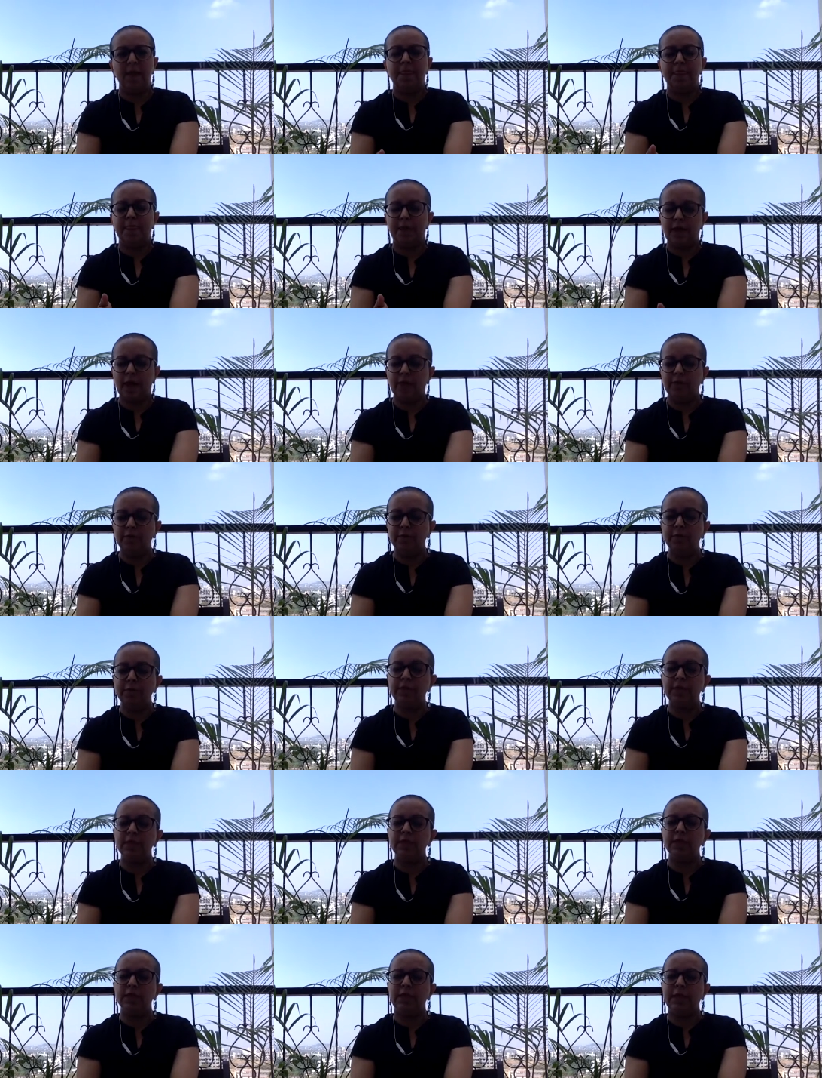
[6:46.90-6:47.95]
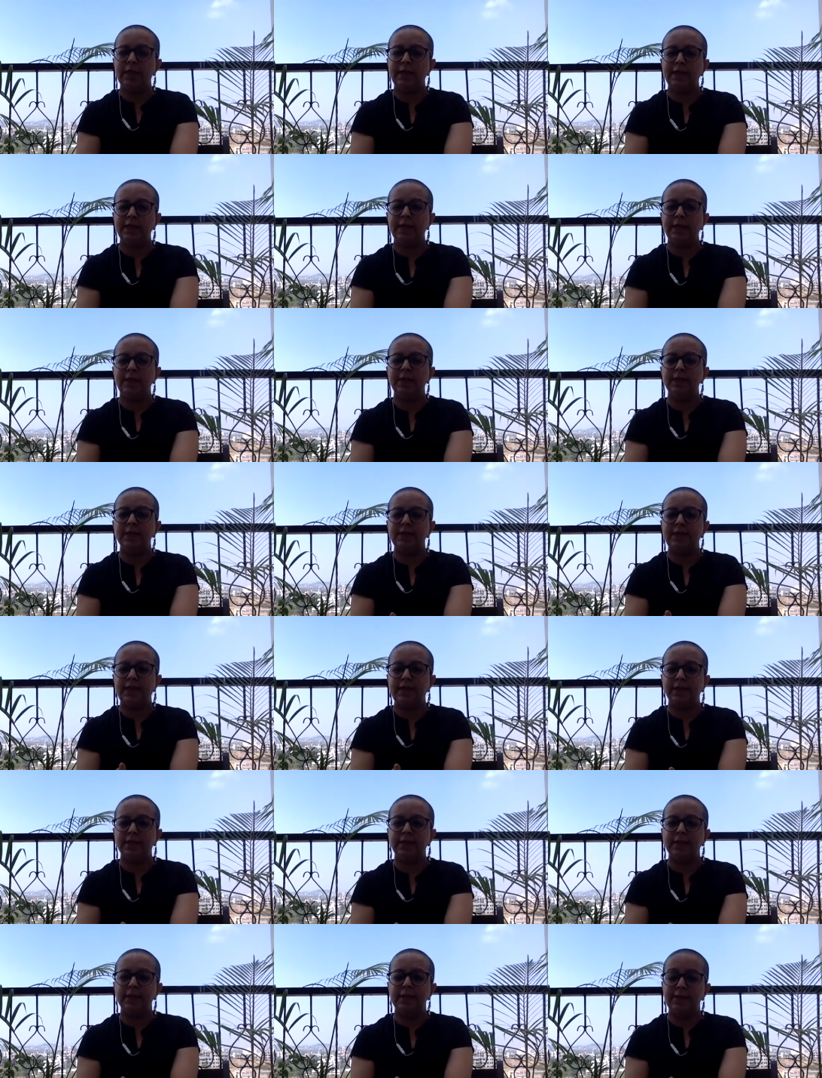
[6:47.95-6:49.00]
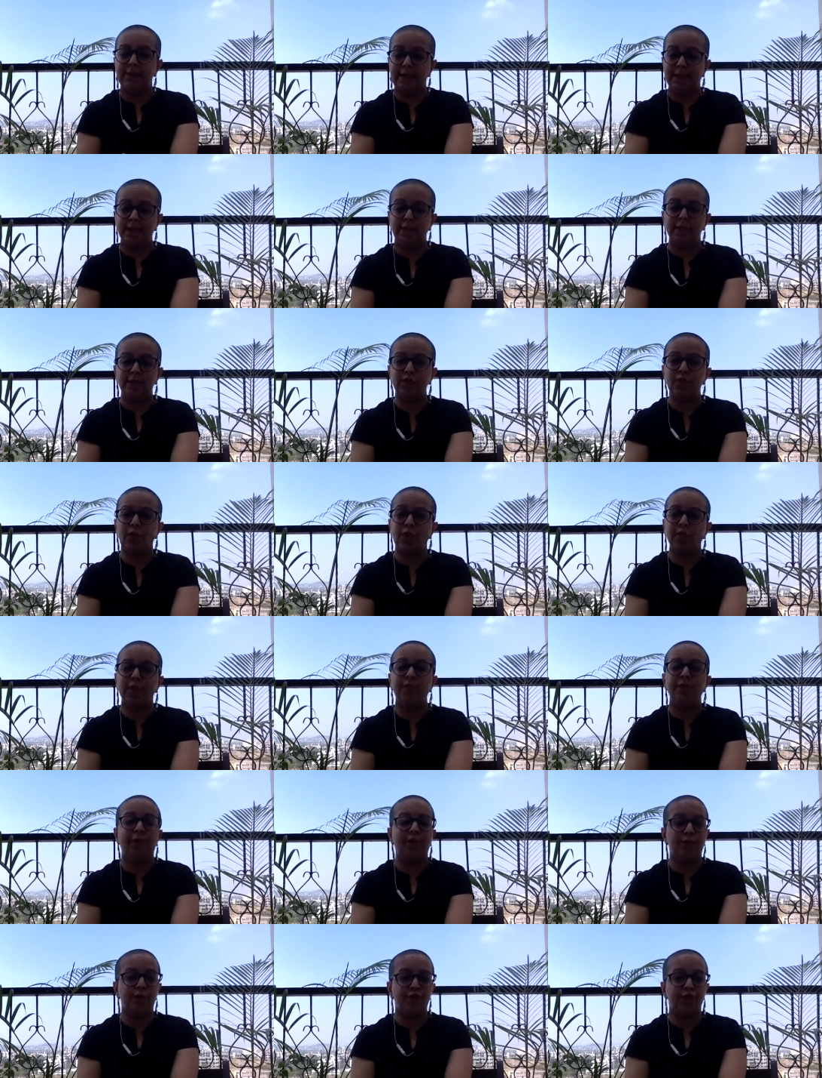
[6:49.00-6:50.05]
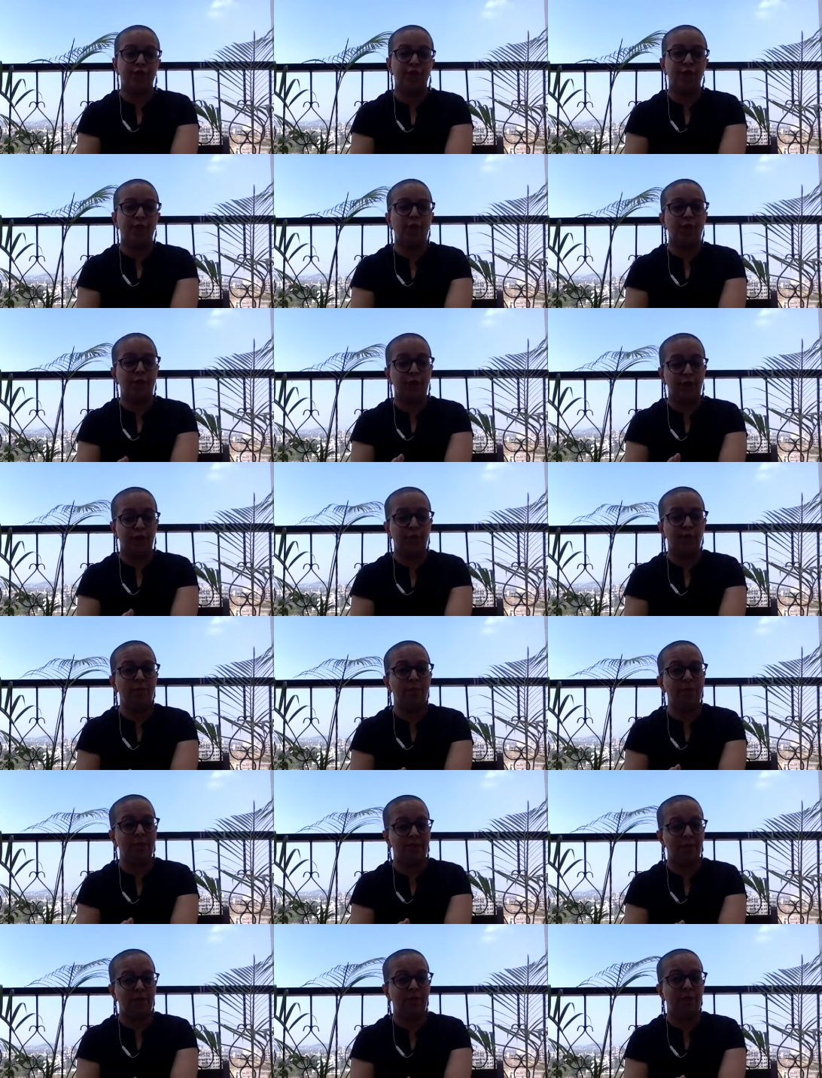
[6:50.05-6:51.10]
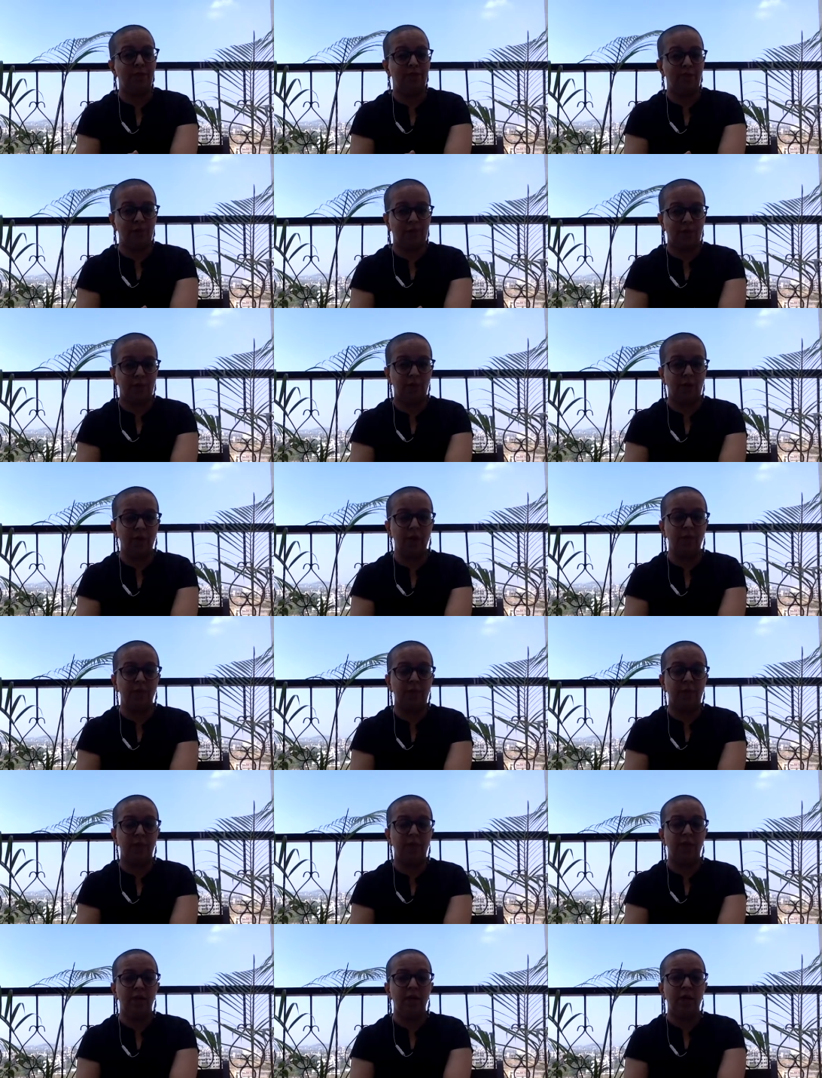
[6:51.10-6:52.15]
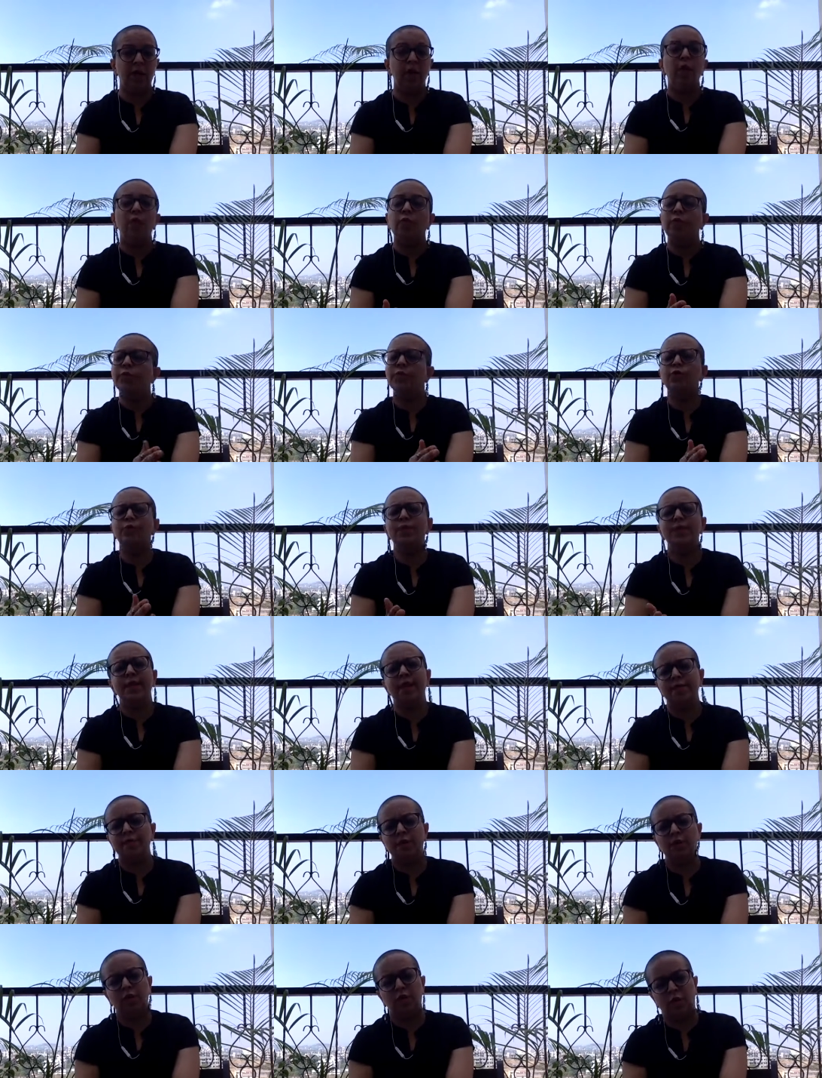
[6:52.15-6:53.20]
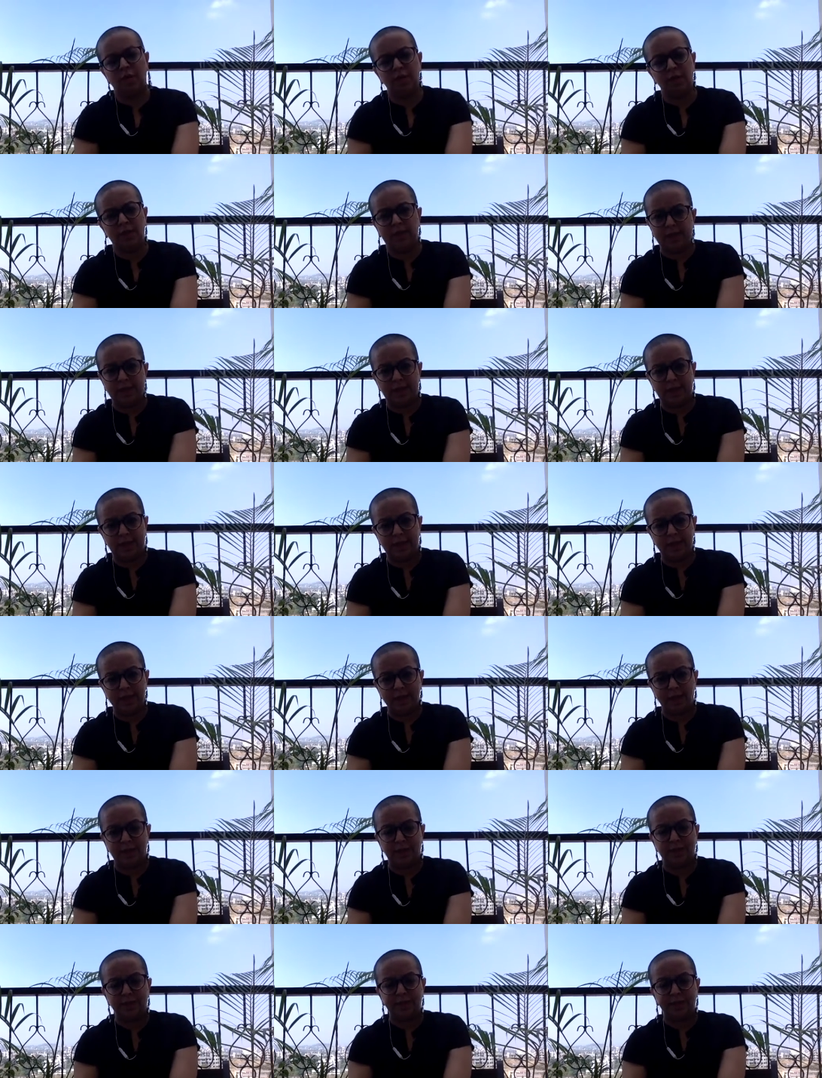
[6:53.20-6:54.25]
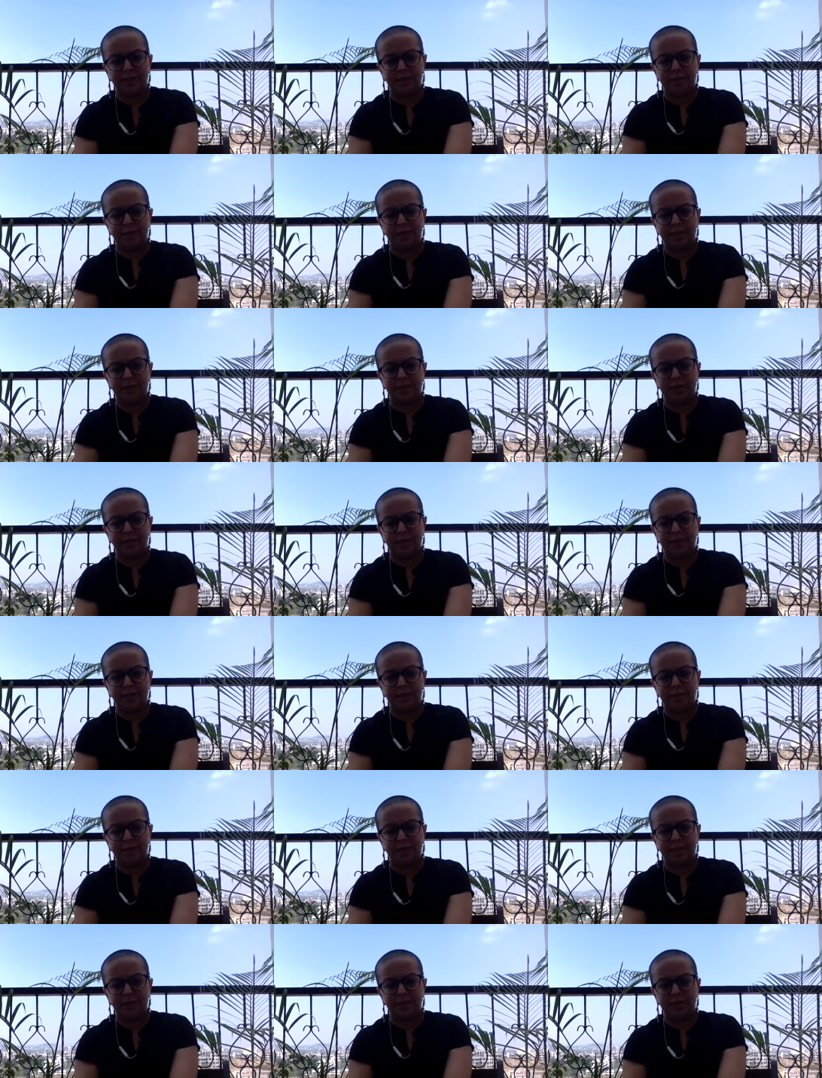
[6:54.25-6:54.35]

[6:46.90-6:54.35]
The government in India is centered on the functioning of a global neoliberal economy, which will never accommodate culture.